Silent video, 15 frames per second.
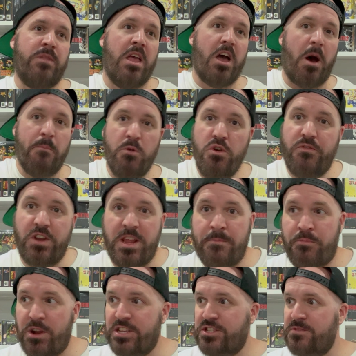moving in
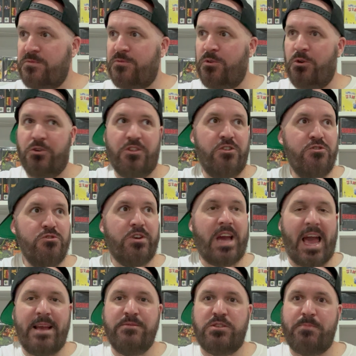present for the new
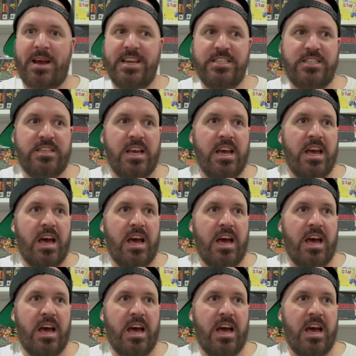game space.